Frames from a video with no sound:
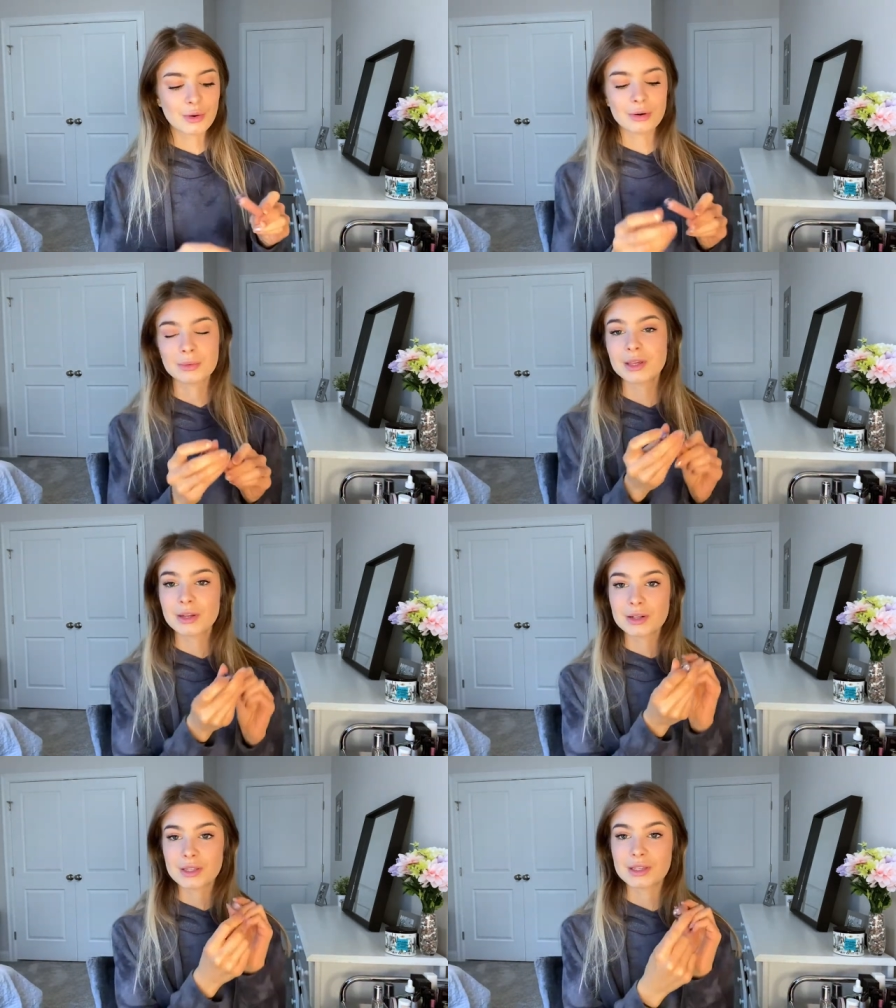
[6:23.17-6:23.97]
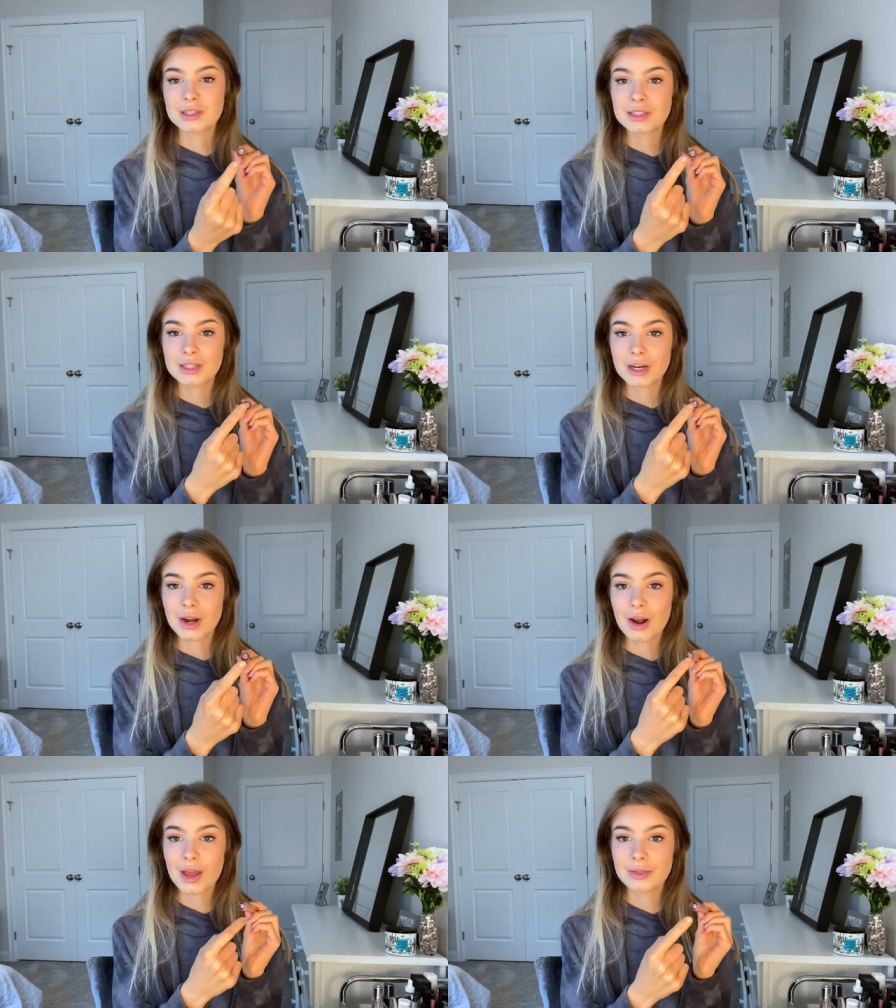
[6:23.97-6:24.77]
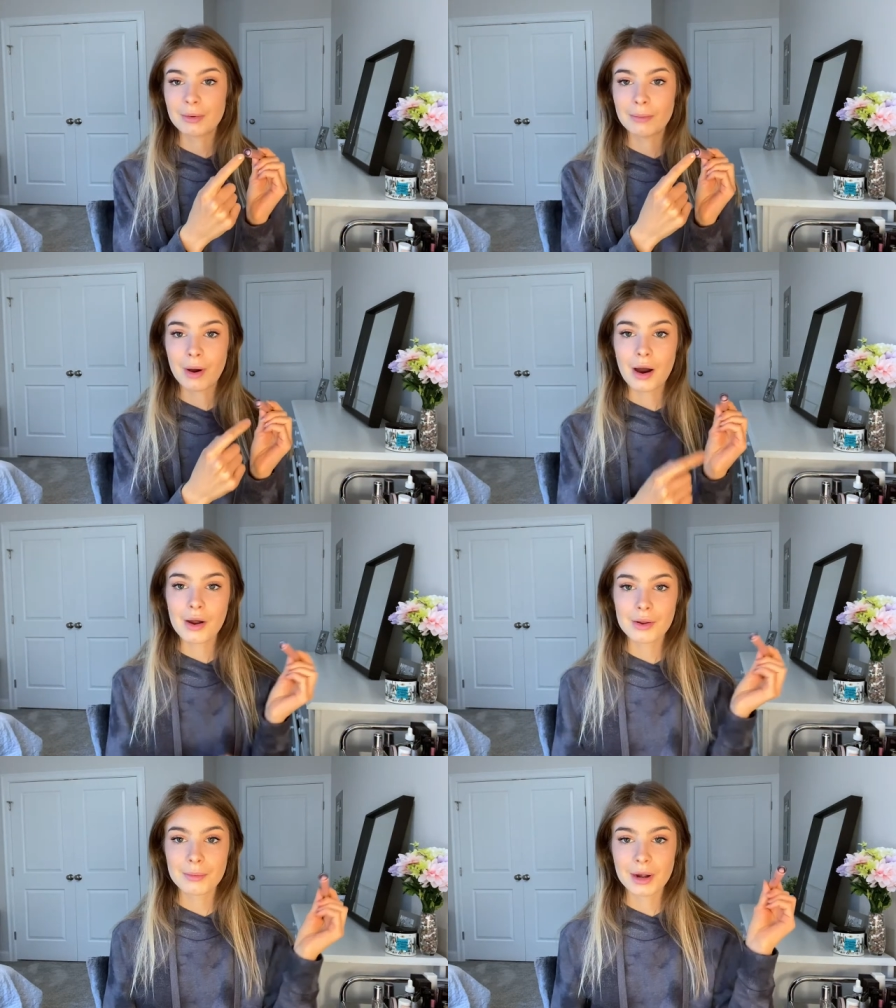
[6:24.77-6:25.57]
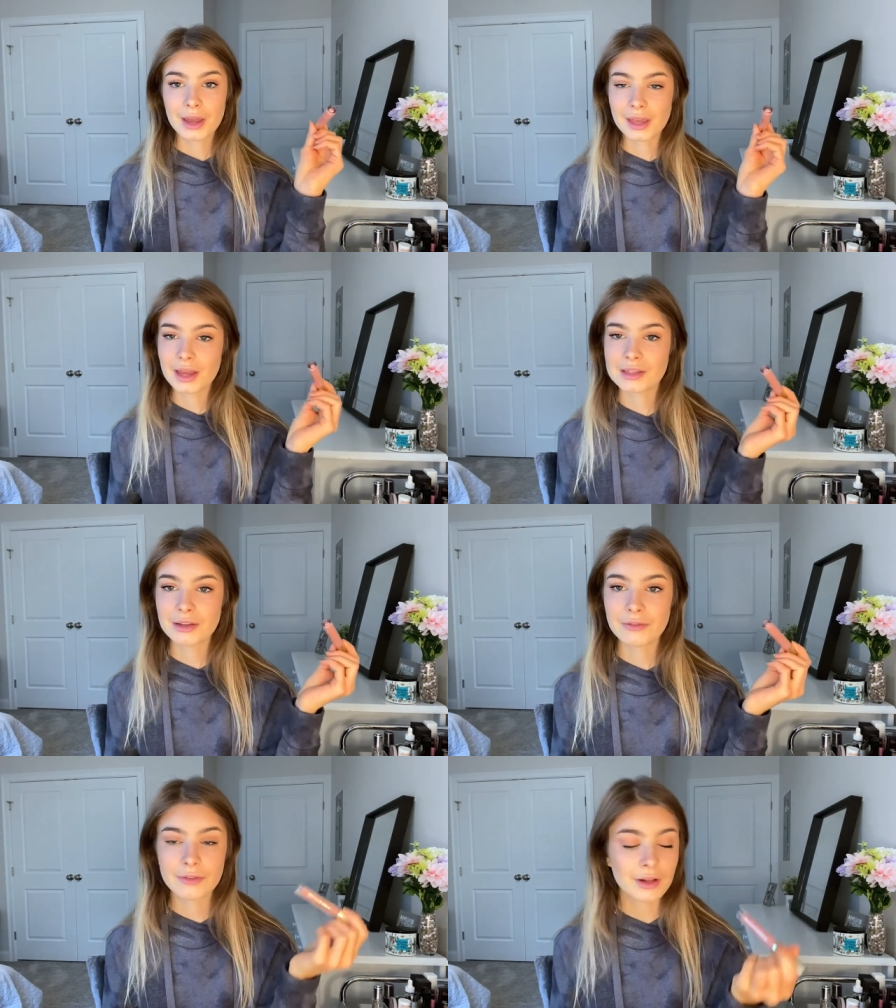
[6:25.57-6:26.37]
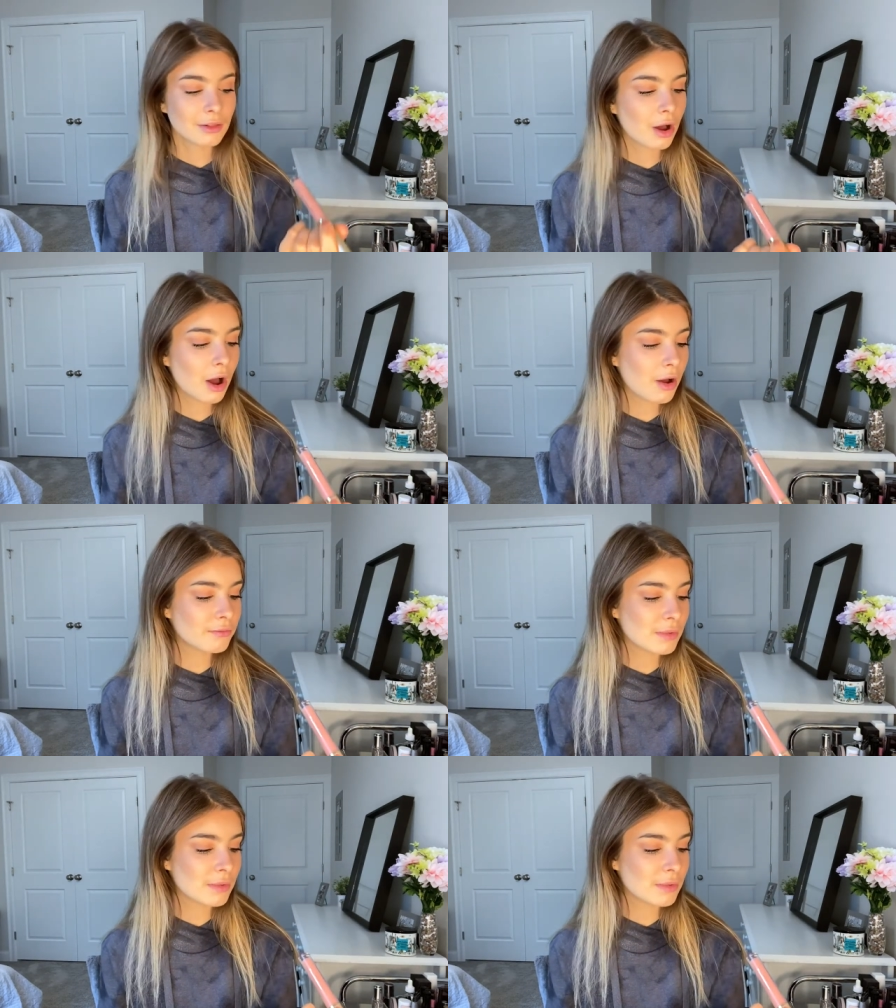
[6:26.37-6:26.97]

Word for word: Normally there's a sticker at the bottom and I guess it fell off.